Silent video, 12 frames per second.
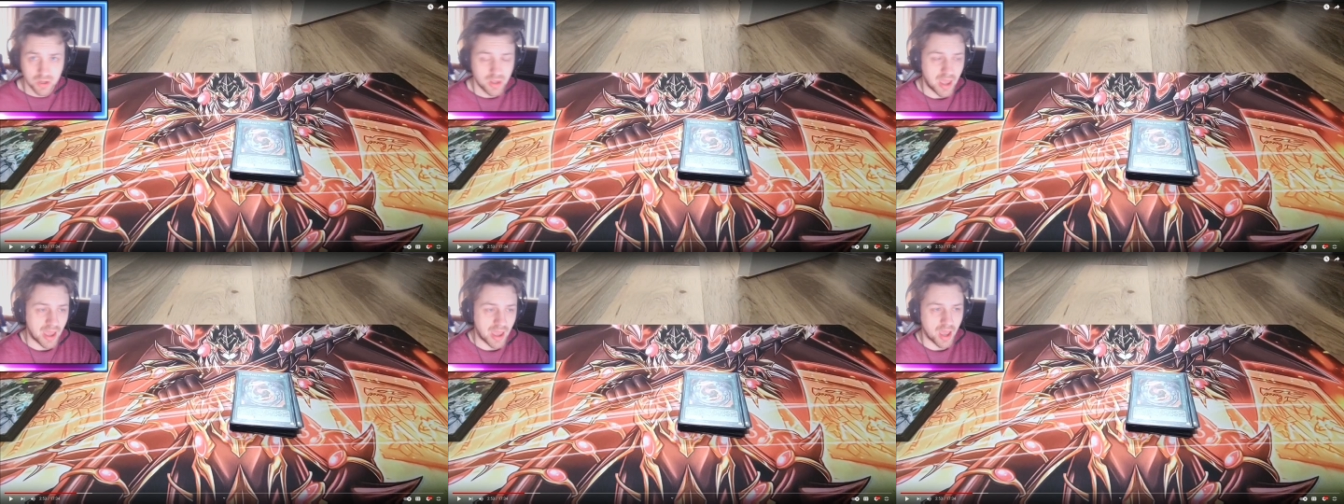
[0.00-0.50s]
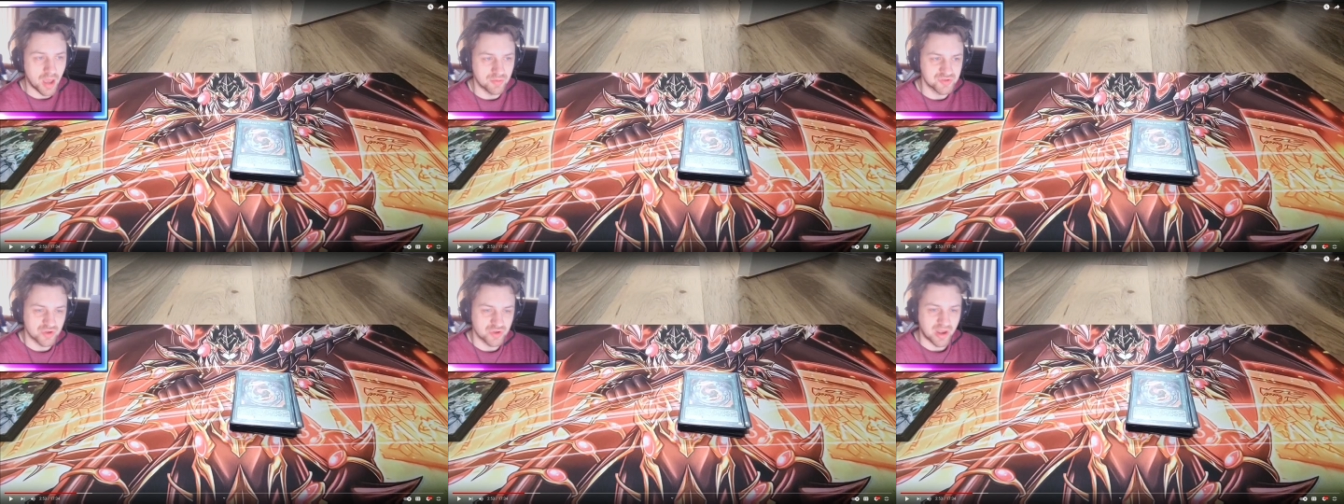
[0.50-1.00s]
Uh, so
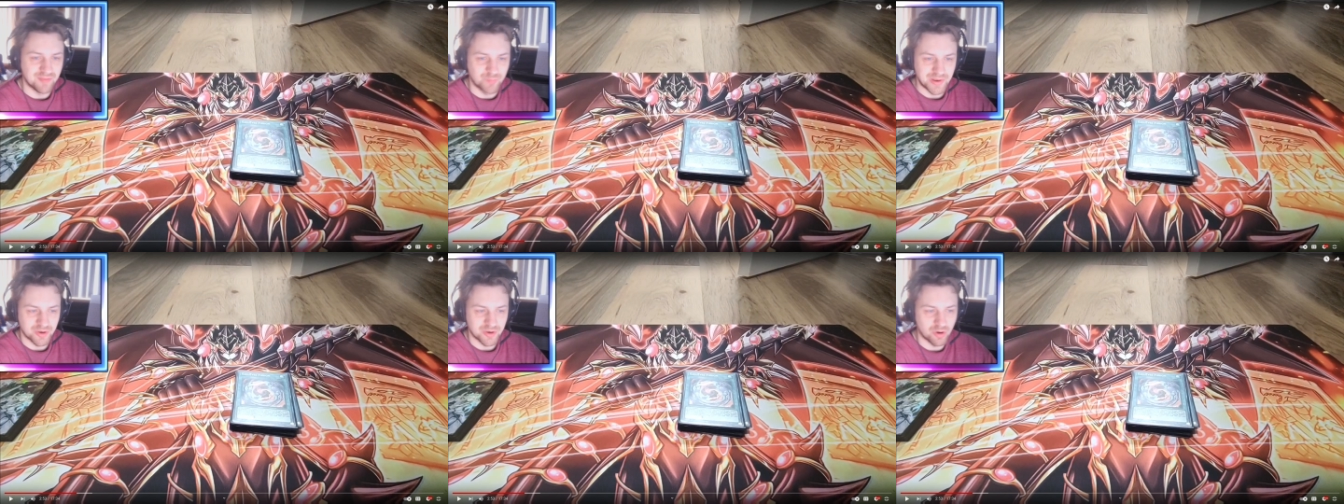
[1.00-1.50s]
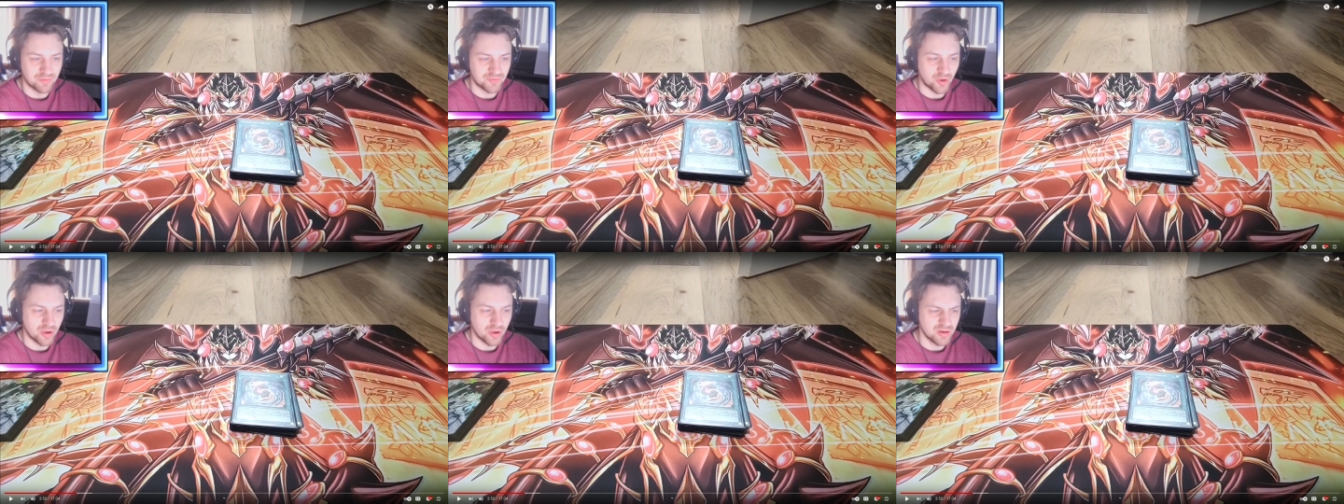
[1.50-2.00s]
you can have Winda off
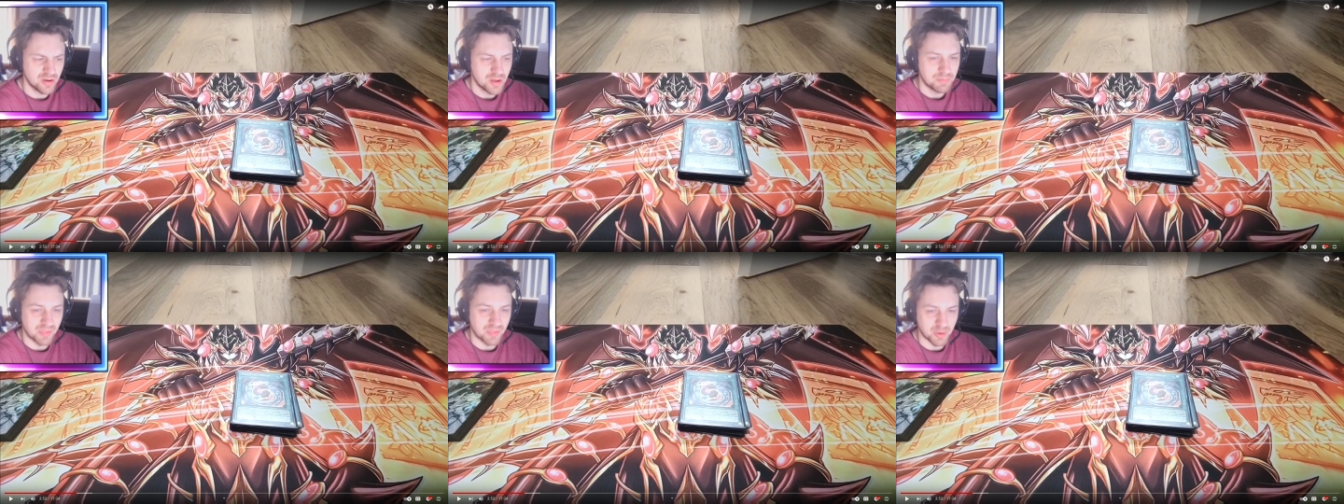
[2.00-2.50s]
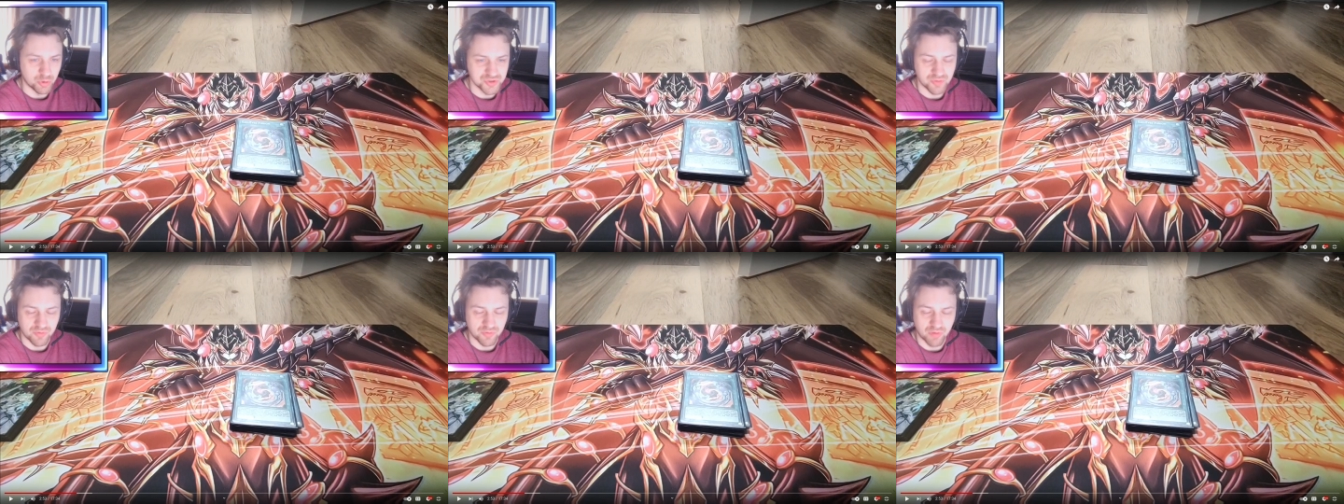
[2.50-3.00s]
turn. But then also if
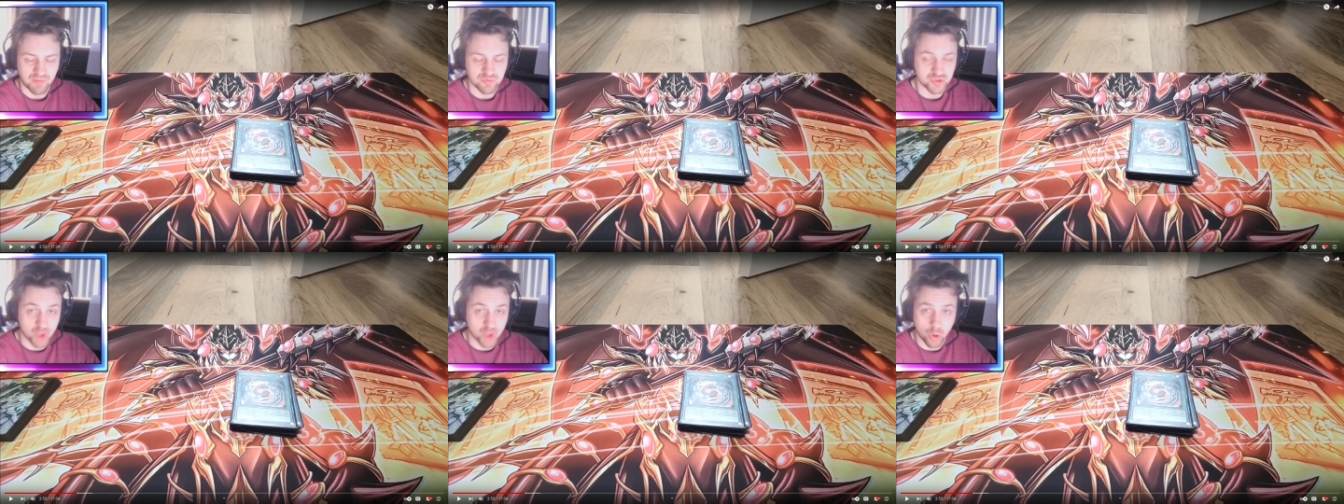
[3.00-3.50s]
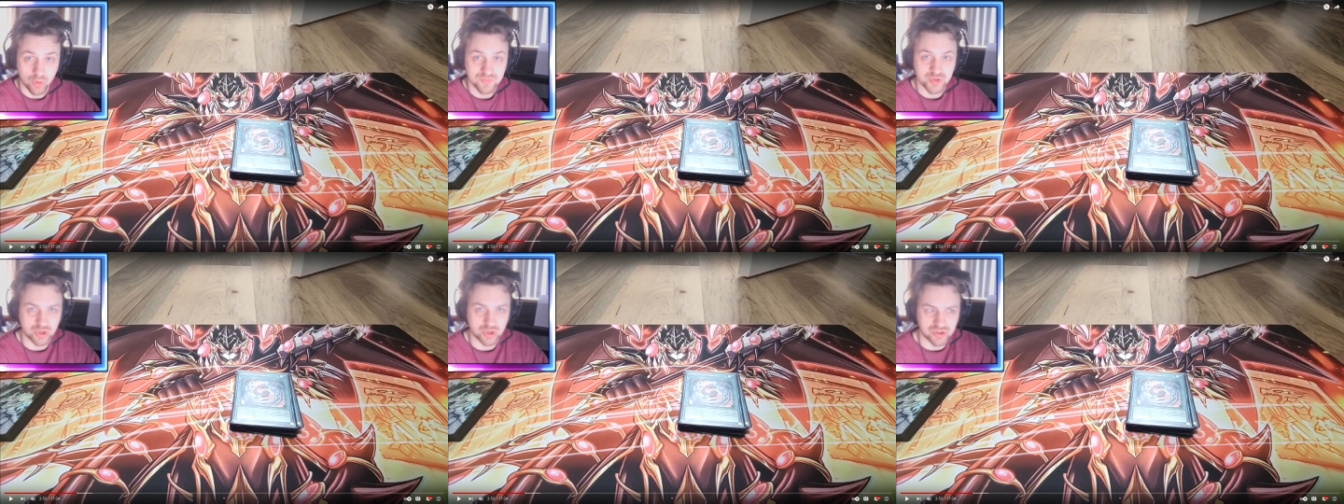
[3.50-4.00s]
your ref resolves, you
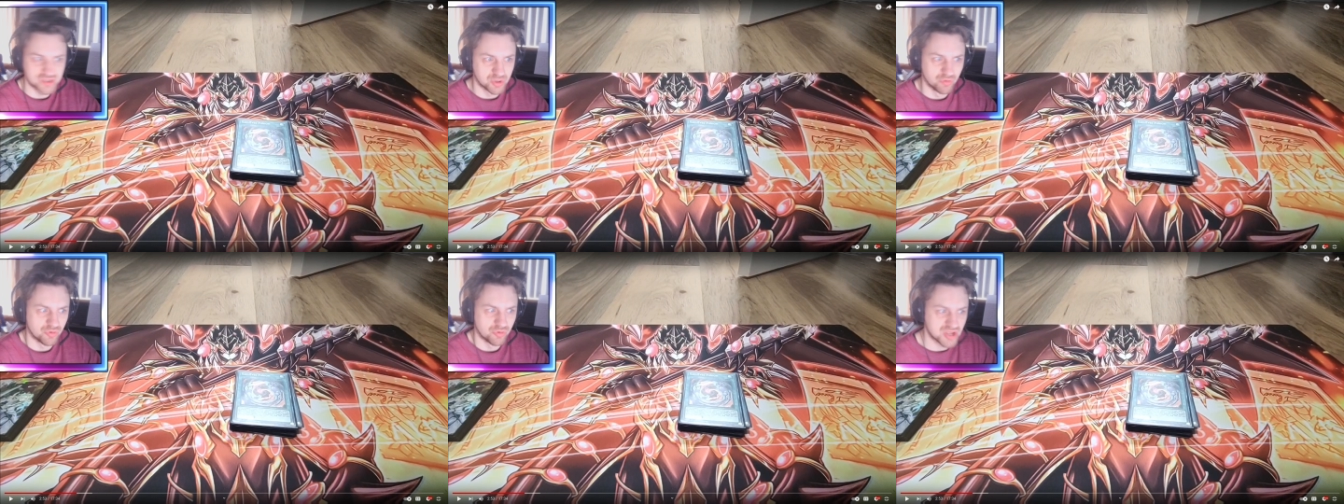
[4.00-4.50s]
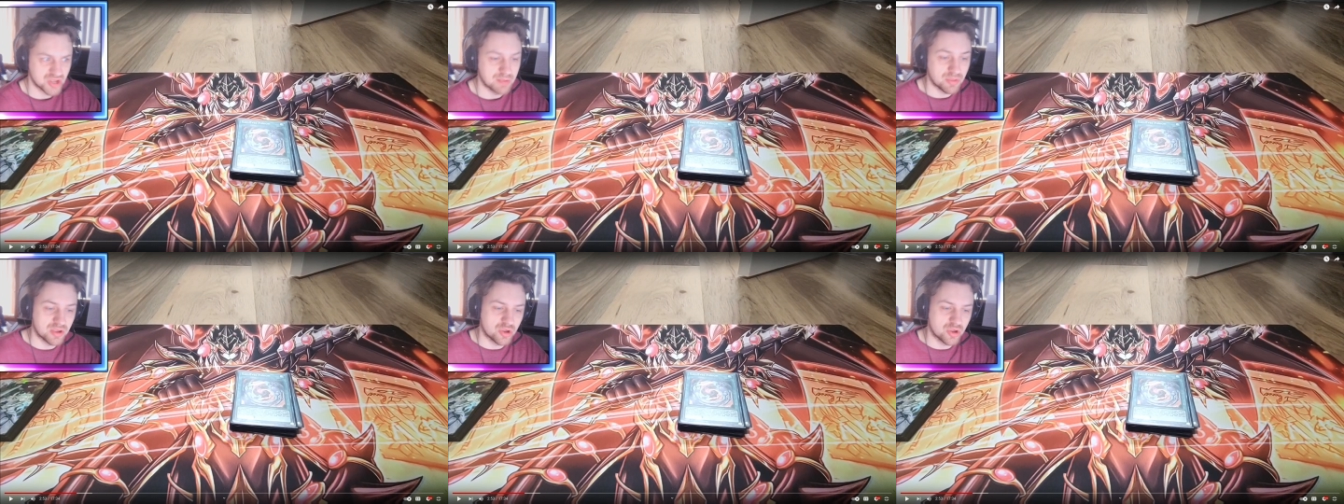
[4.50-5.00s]
can still do the same
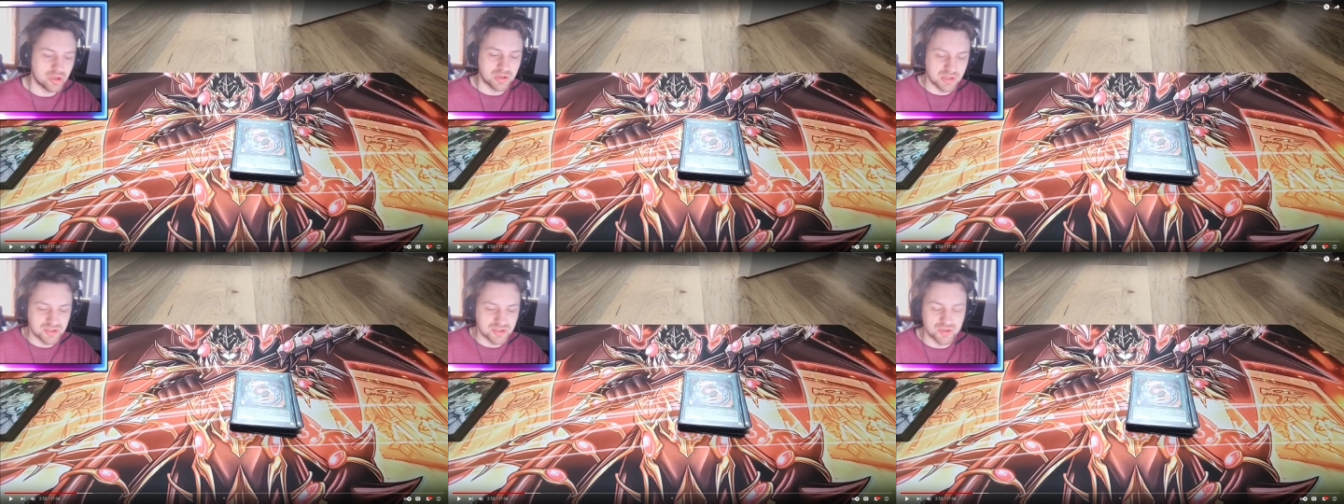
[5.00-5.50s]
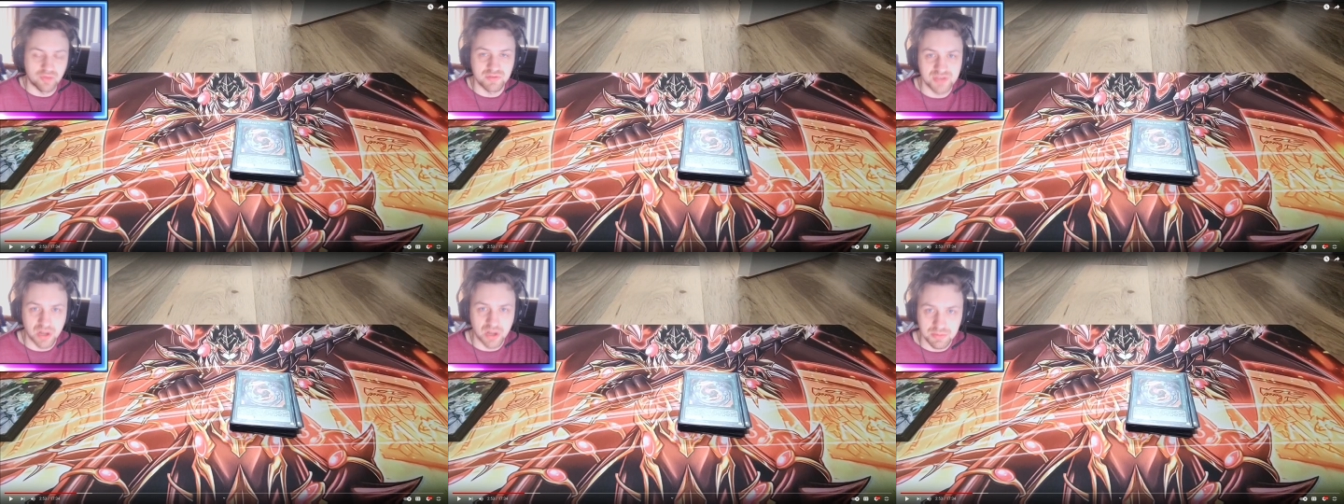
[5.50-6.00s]
thing. You can Nadir's Servant,
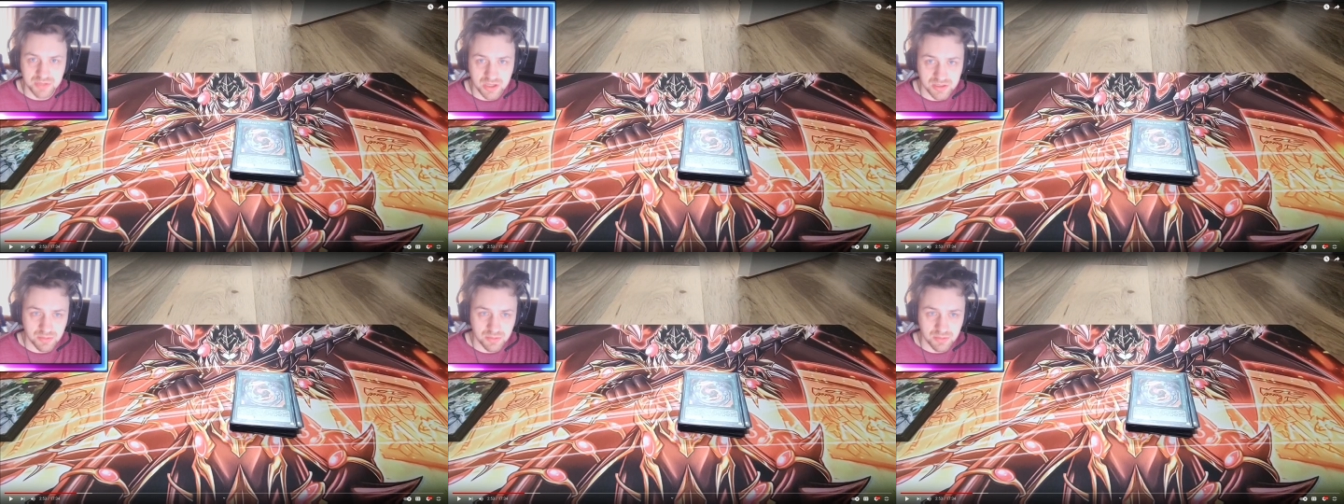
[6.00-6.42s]
set up Schism.